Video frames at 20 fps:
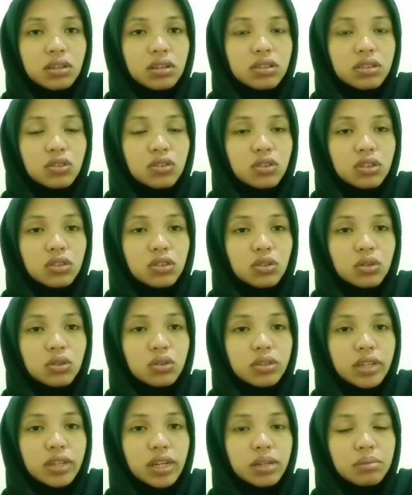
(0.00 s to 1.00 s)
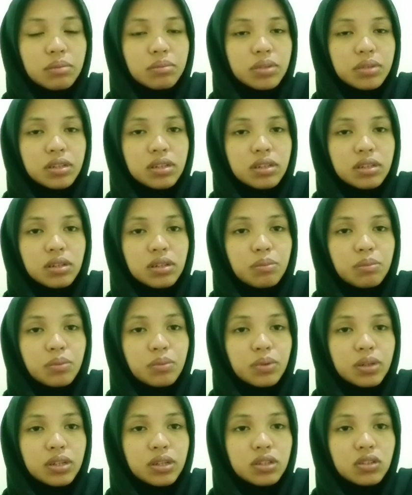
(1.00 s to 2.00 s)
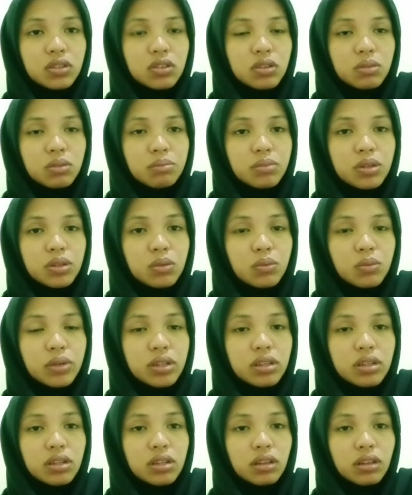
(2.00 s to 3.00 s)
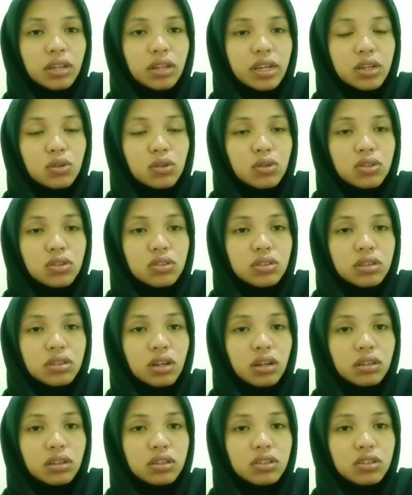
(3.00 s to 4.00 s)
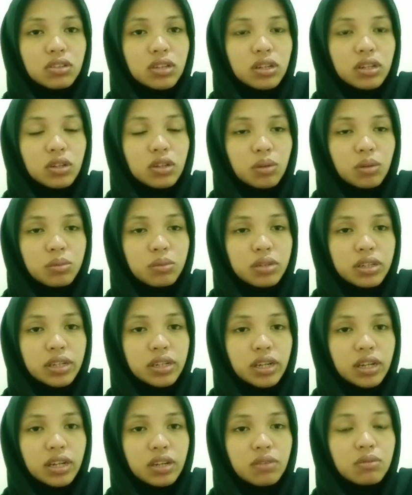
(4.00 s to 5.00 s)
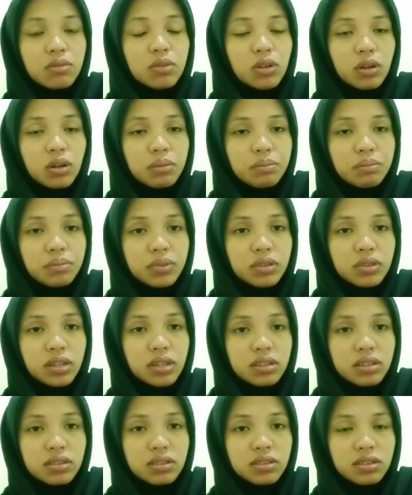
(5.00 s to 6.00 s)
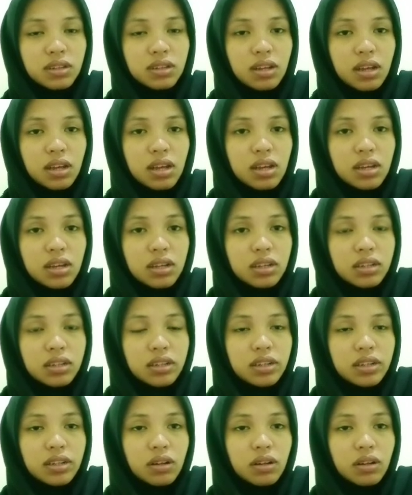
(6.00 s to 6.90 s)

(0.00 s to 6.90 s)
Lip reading: literature can be a bridge between language knowledge and communicative competence. It